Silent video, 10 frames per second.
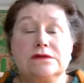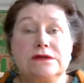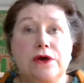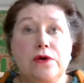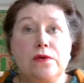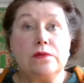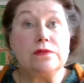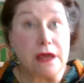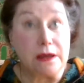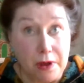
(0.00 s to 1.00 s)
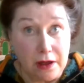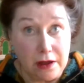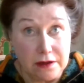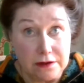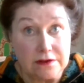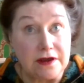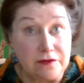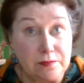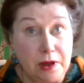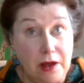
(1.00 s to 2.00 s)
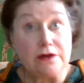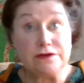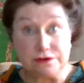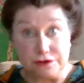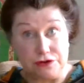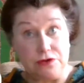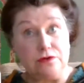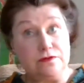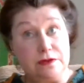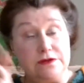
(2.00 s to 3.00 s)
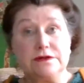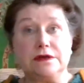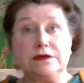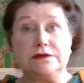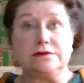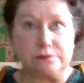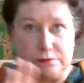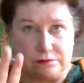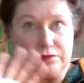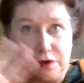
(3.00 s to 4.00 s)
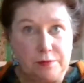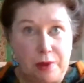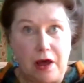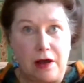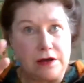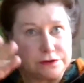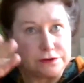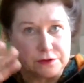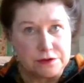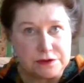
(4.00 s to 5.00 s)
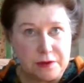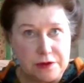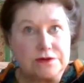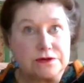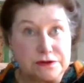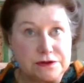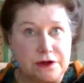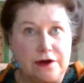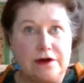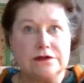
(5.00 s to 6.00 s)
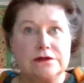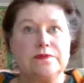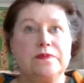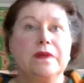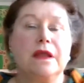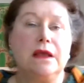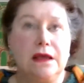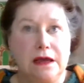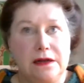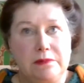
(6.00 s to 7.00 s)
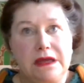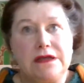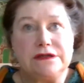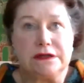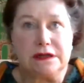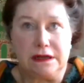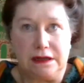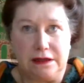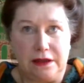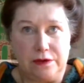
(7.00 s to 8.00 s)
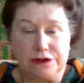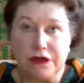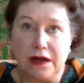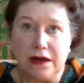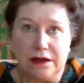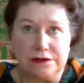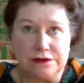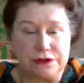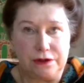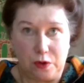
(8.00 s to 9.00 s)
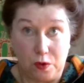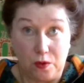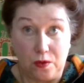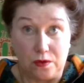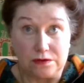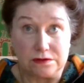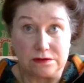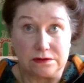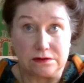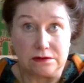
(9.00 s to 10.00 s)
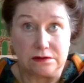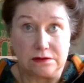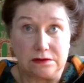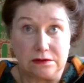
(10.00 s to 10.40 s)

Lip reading: So they've passed 2 of these things, were passed and were supposed to start, and immediately they were challenged in the courts.